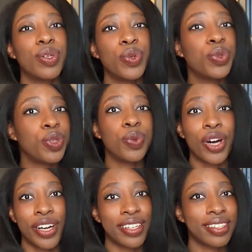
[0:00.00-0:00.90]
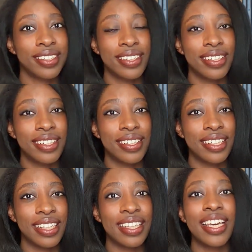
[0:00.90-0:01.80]
who you are.
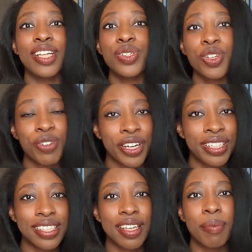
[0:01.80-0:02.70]
The introvert